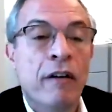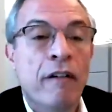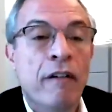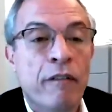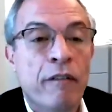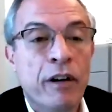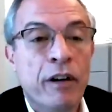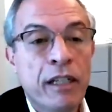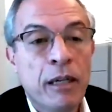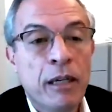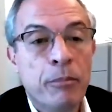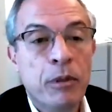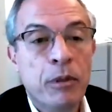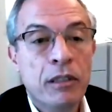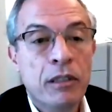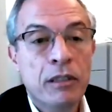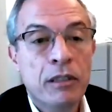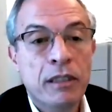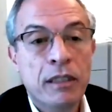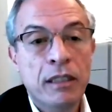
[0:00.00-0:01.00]

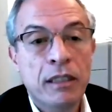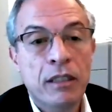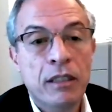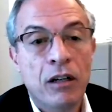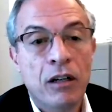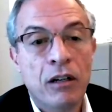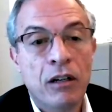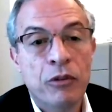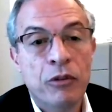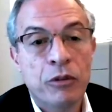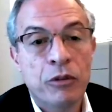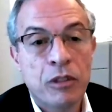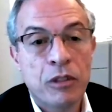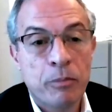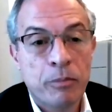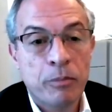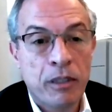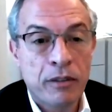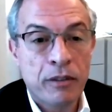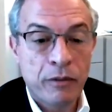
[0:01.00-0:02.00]
variability of the
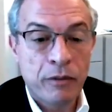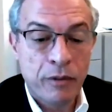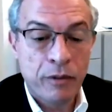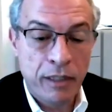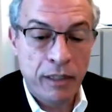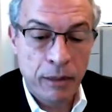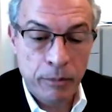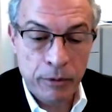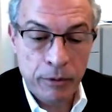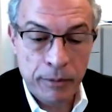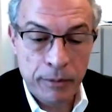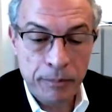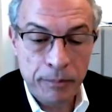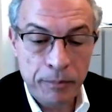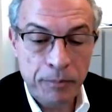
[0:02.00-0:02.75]
response variable.